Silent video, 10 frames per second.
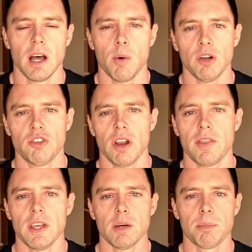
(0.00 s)
I want you to
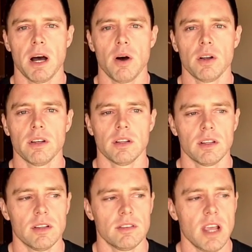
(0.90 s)
think about
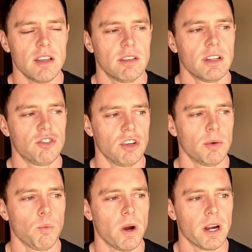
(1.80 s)
days in the
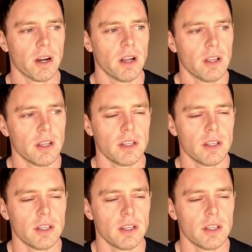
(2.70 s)
gym where